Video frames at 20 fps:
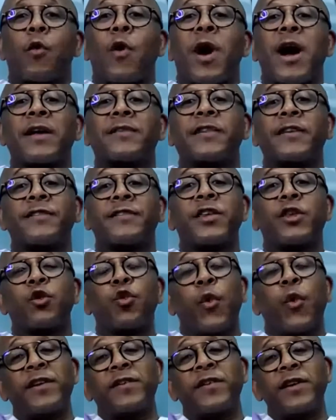was a
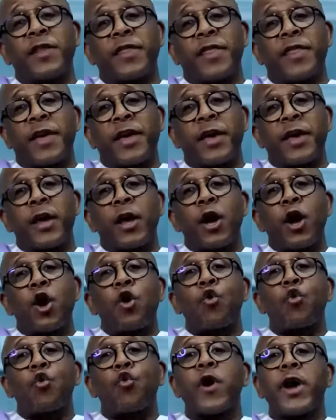situation there
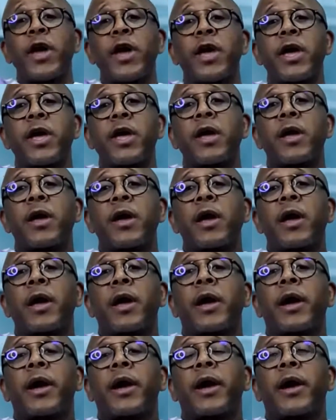where,
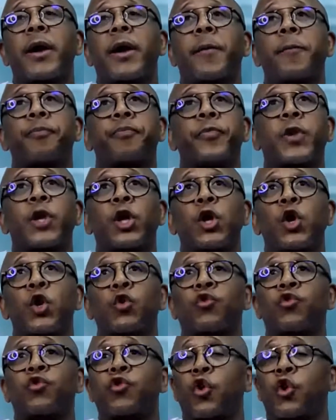you
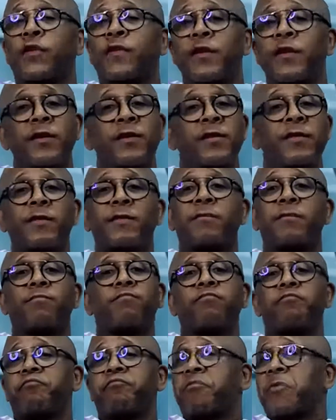know, Tsotsis,
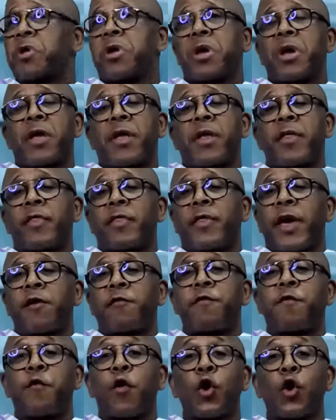they
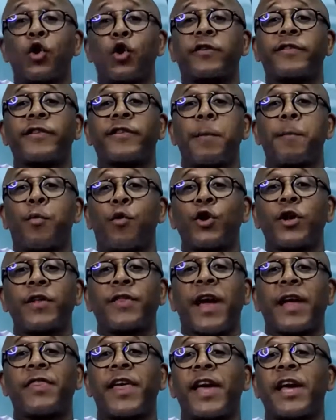followed somebody
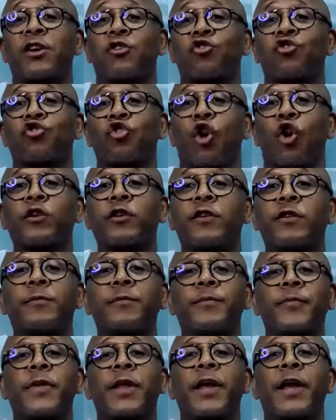that they had shot,
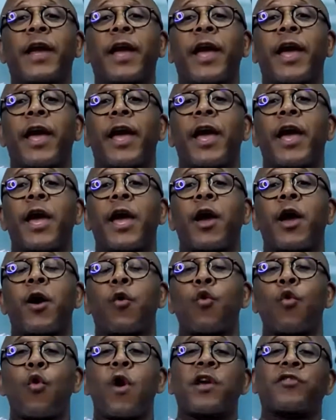
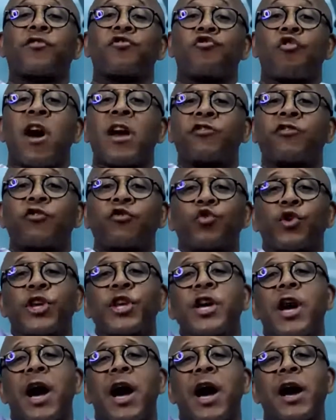was rushed
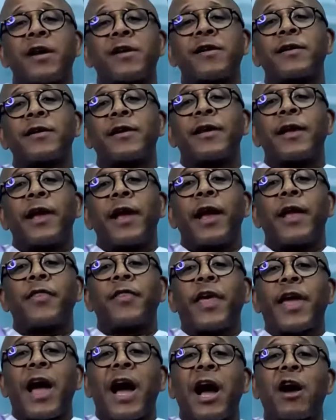to ER, and
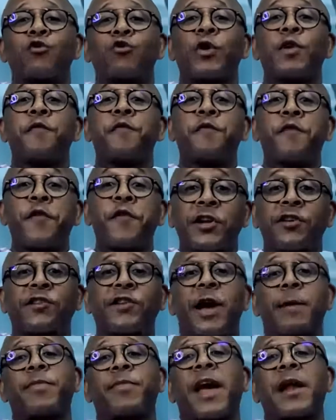they actually finished
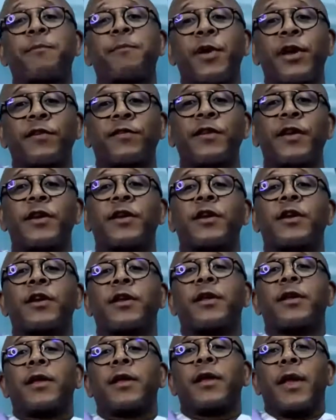up that person
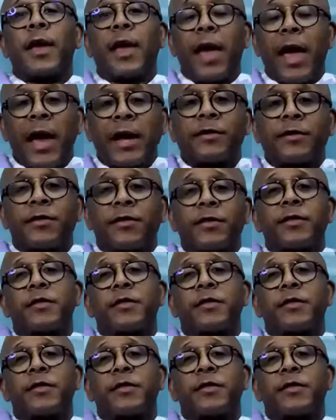at